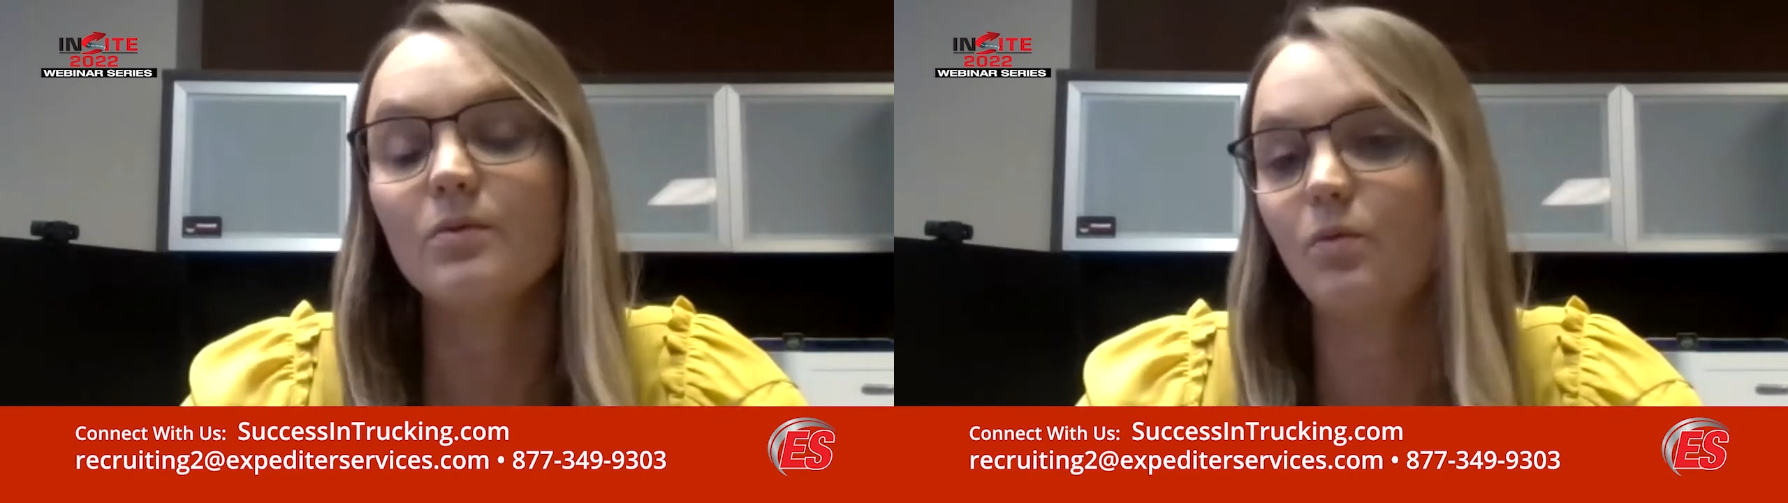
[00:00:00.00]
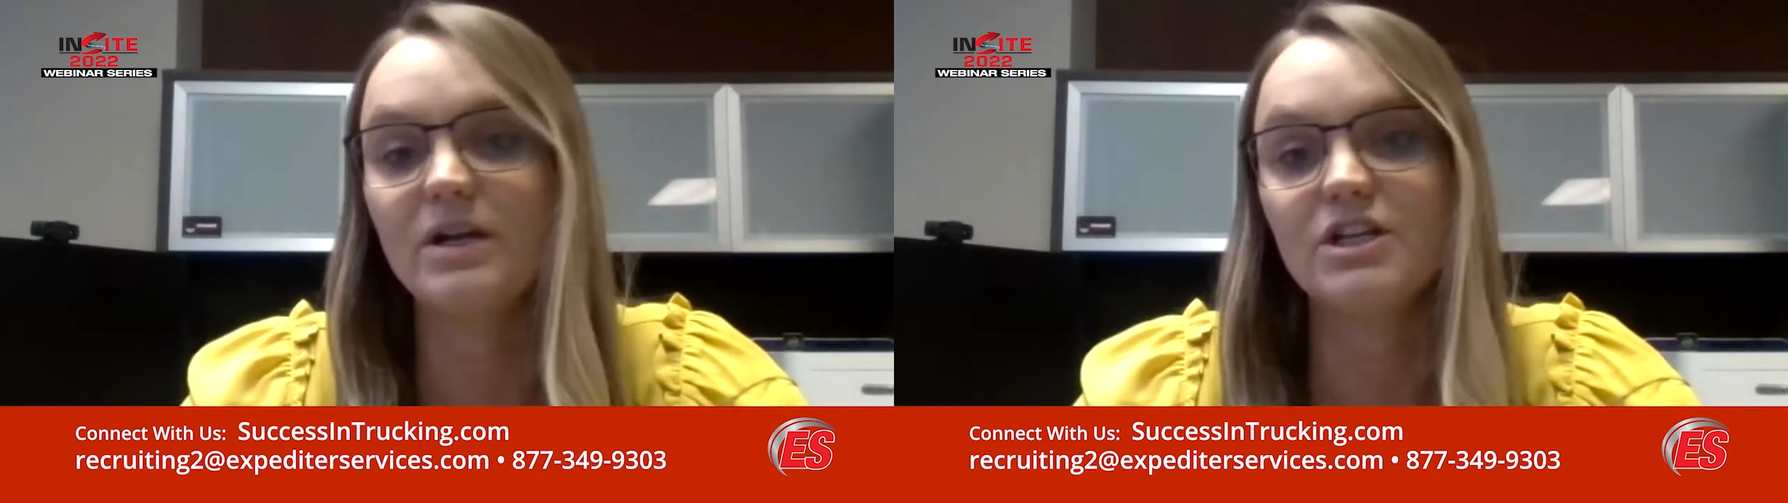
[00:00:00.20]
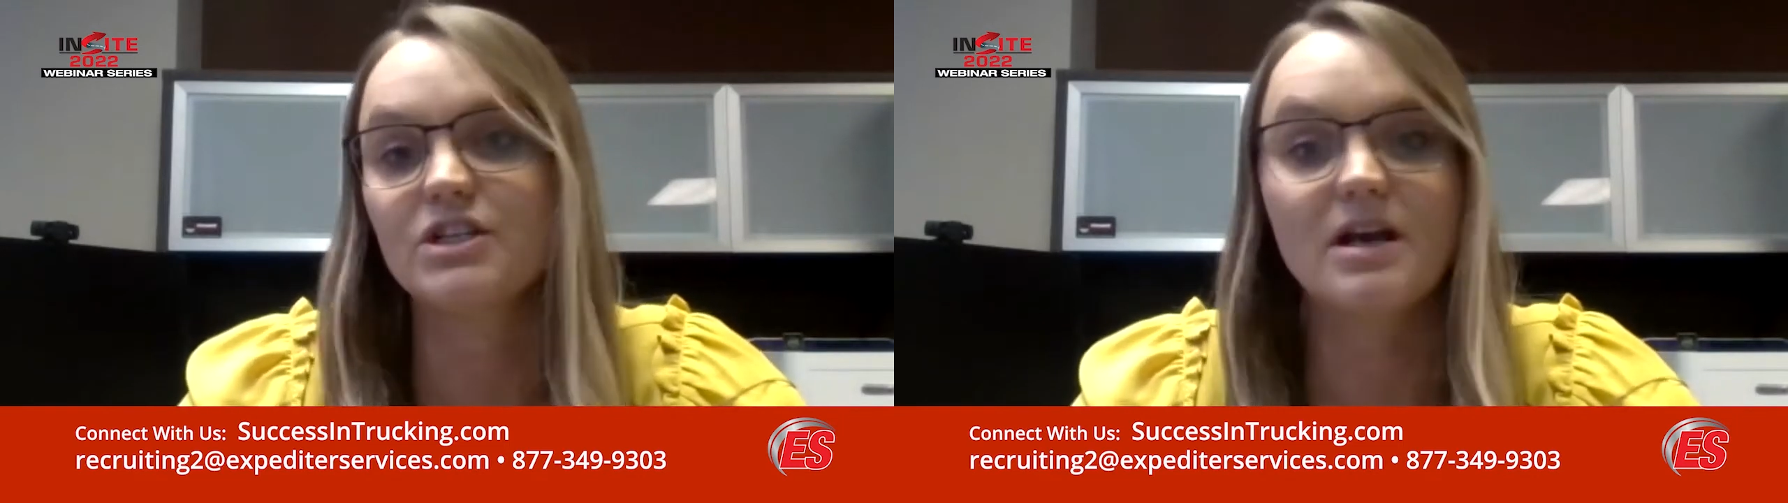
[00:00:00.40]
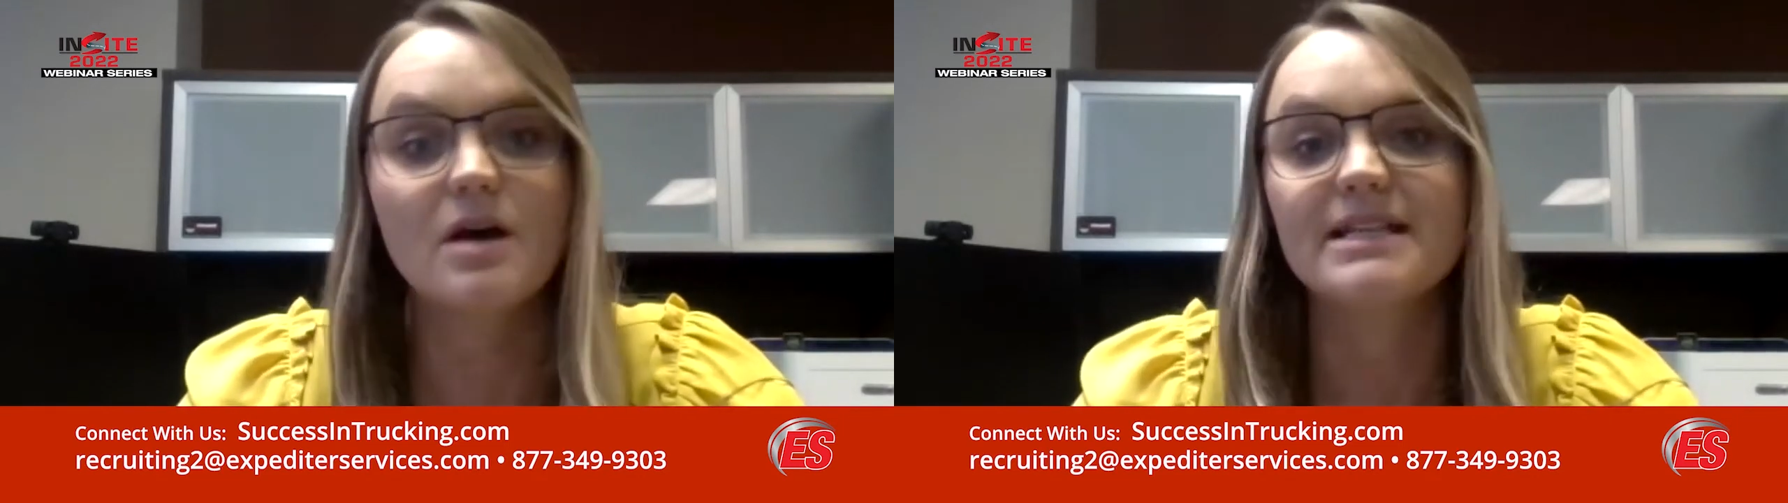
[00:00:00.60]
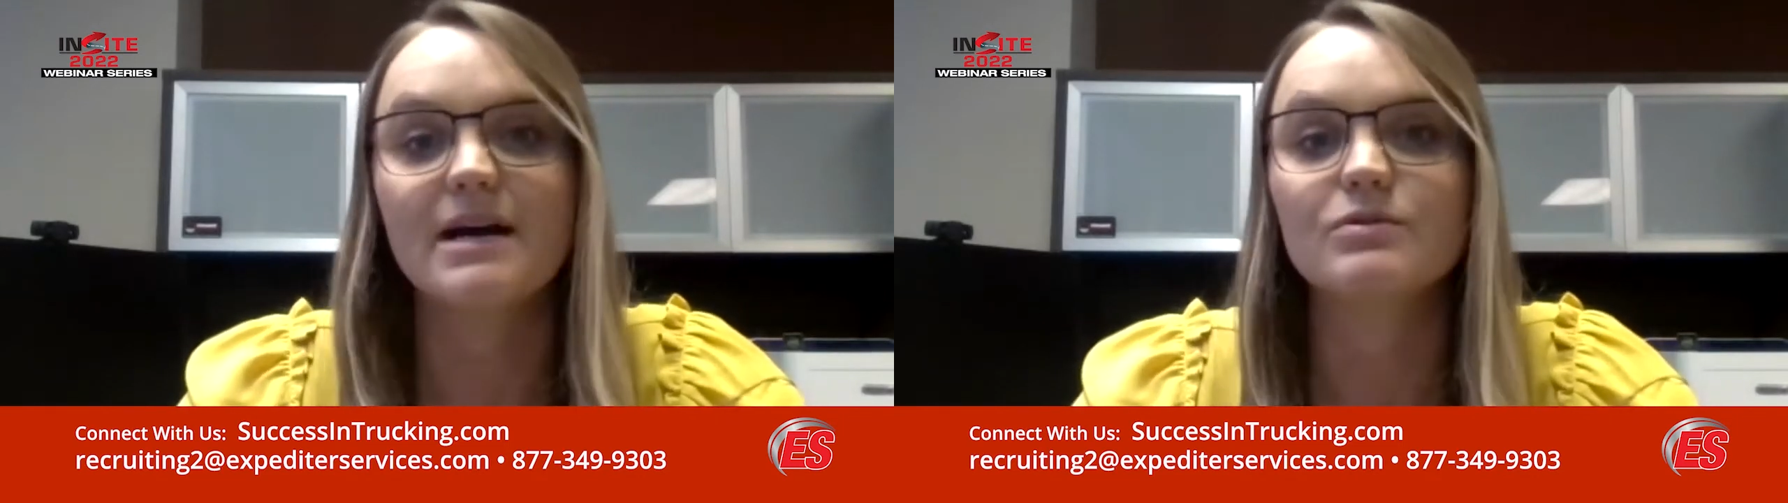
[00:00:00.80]
when it just
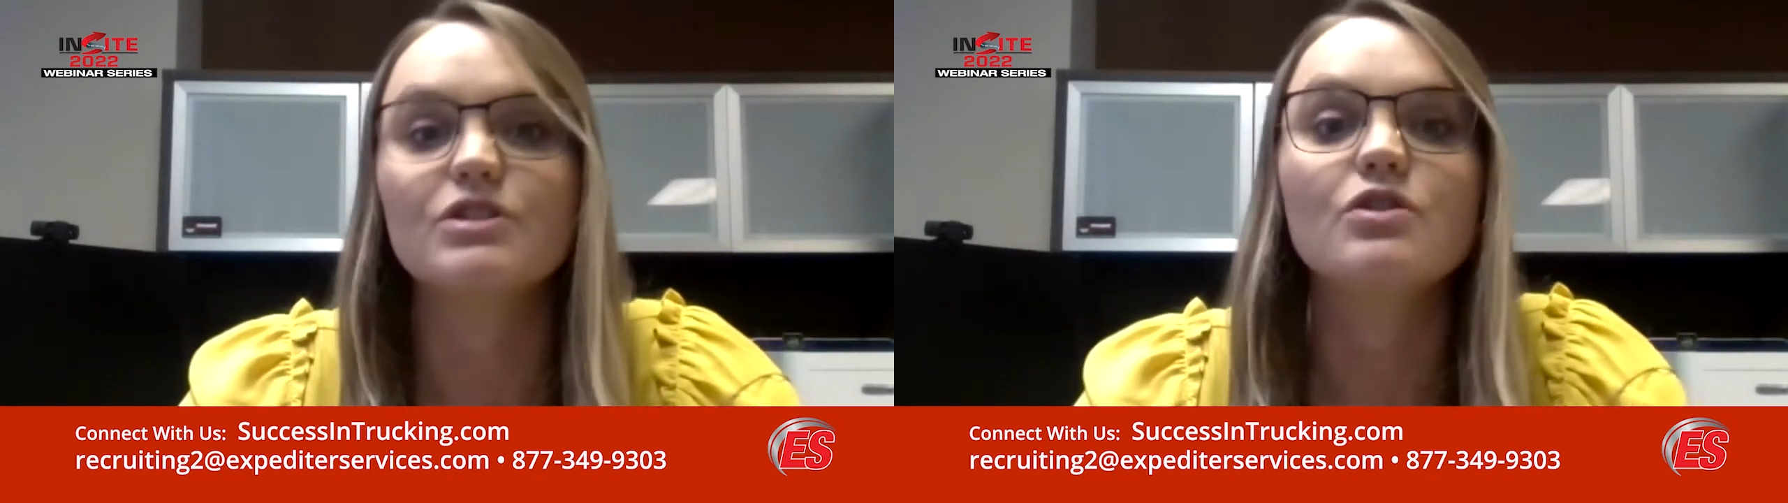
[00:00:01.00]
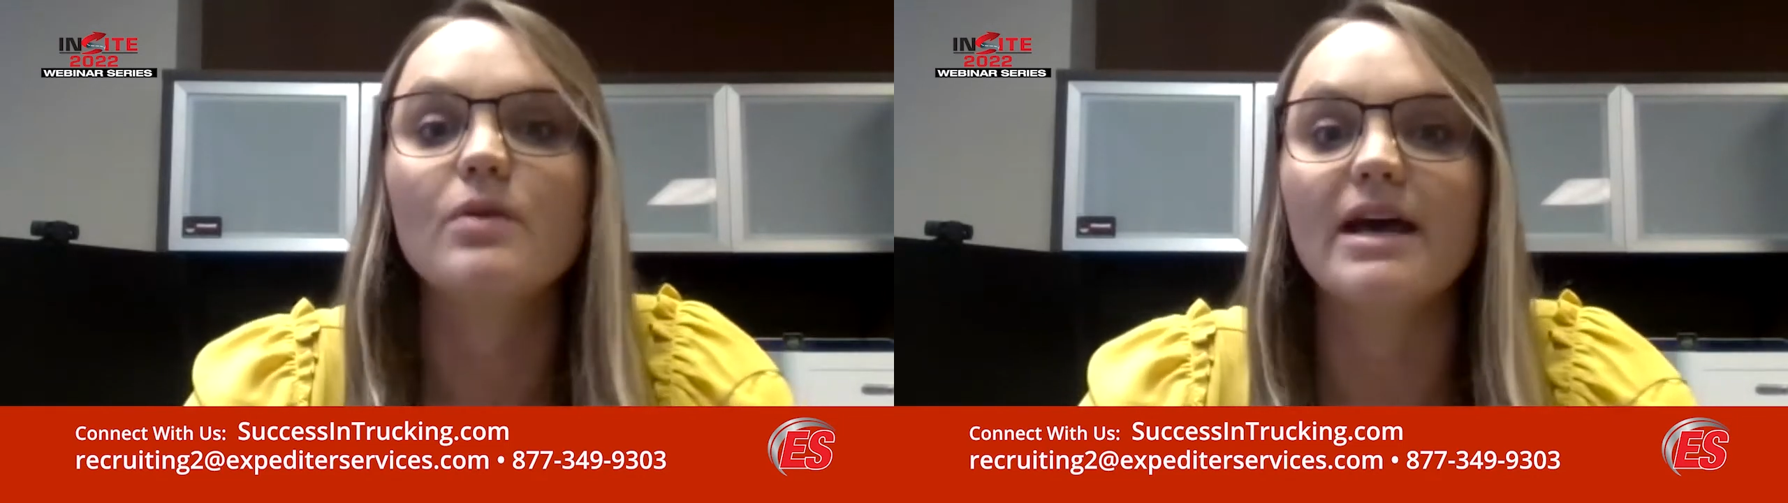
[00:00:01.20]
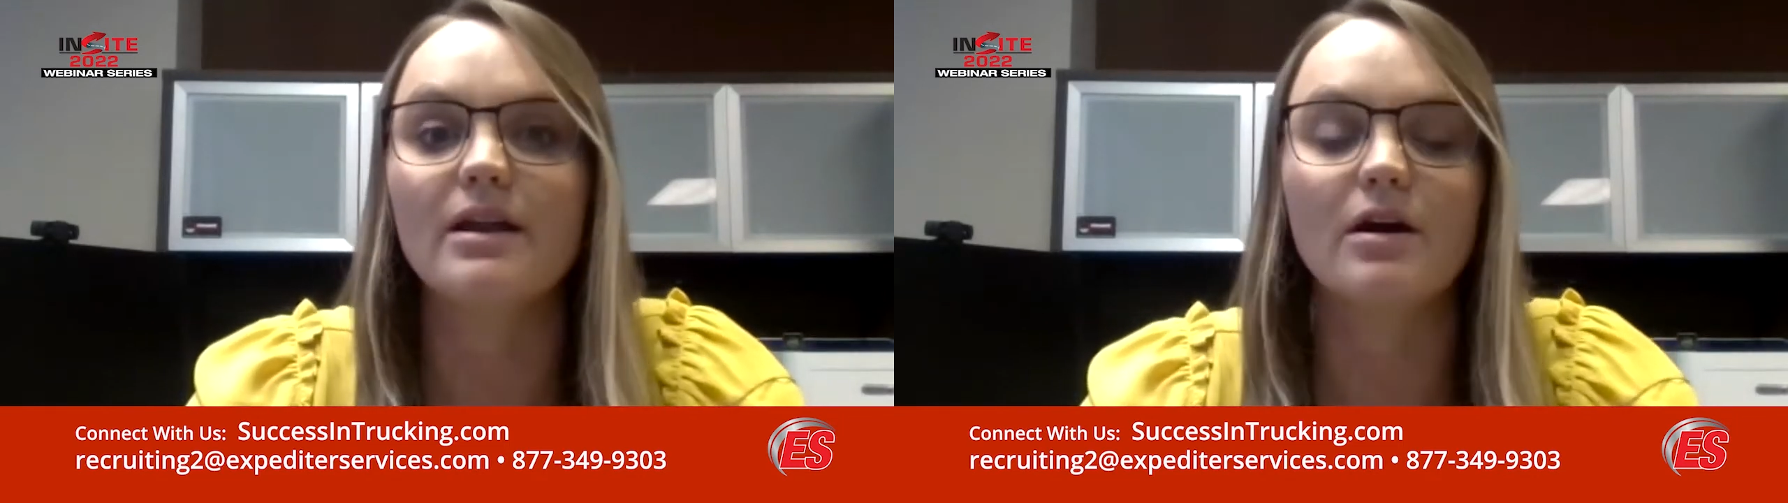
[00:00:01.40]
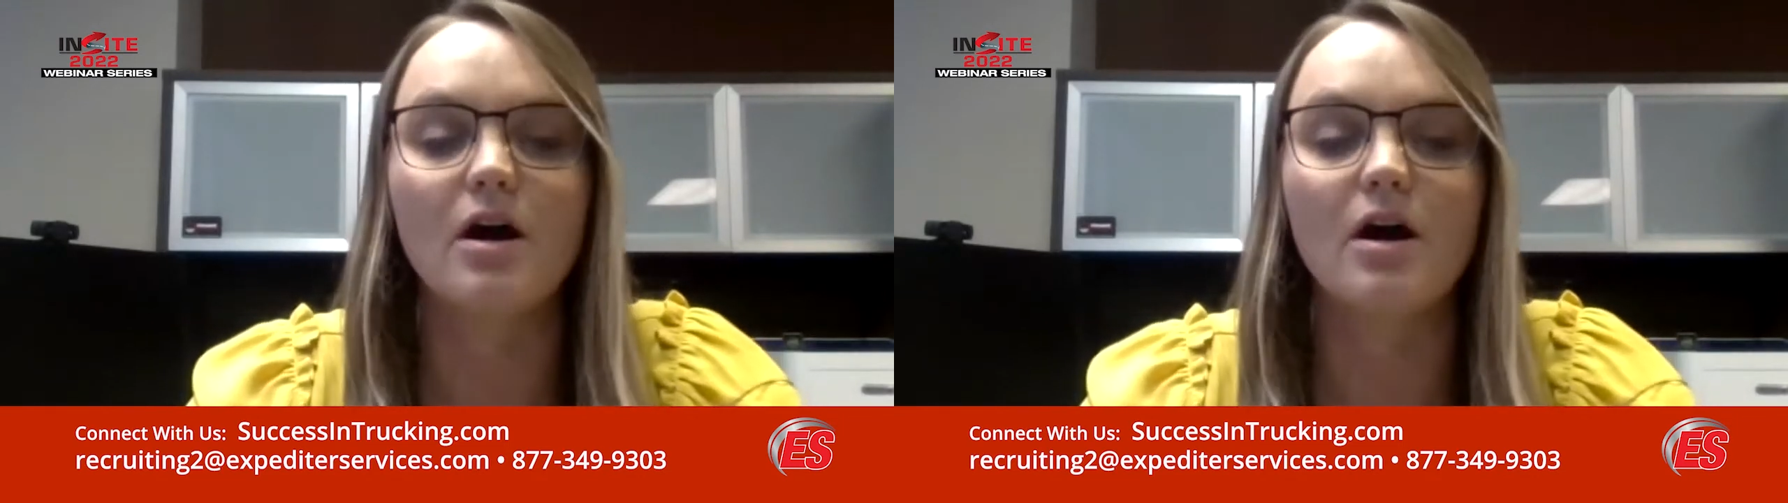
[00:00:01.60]
comes down to it,